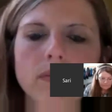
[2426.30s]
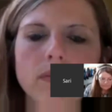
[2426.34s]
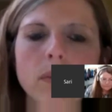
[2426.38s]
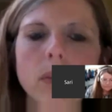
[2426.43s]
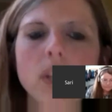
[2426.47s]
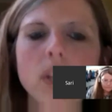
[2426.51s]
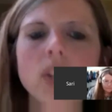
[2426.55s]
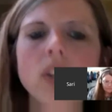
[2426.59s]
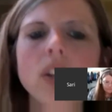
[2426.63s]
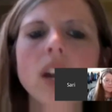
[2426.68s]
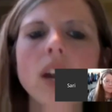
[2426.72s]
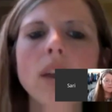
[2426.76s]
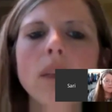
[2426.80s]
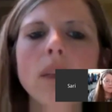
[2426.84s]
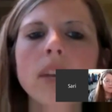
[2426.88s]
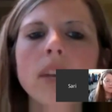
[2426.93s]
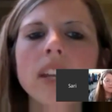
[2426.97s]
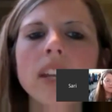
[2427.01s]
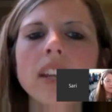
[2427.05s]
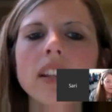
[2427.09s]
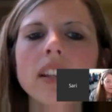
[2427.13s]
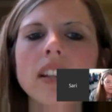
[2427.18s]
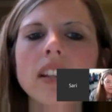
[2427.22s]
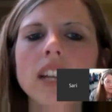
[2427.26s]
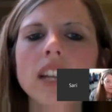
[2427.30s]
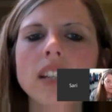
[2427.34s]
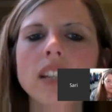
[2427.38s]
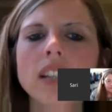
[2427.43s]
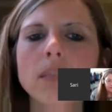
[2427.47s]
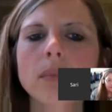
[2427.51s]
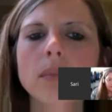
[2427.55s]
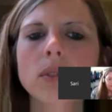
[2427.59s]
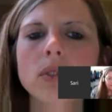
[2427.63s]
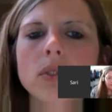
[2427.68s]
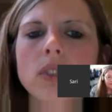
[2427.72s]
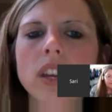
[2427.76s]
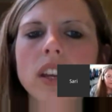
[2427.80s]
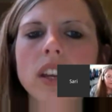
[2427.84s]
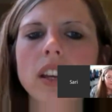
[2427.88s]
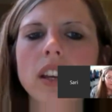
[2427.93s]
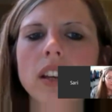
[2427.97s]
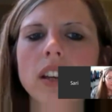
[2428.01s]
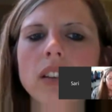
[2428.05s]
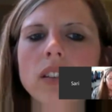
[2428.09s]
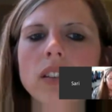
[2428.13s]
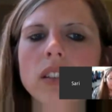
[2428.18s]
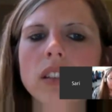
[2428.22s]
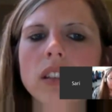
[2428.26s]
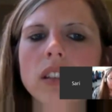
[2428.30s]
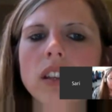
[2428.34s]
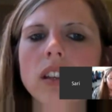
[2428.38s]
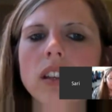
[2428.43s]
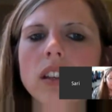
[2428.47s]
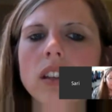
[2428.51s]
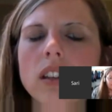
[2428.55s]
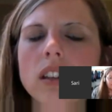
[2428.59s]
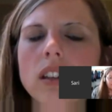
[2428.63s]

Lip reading: But you're not putting the decimals, right, Kelsey?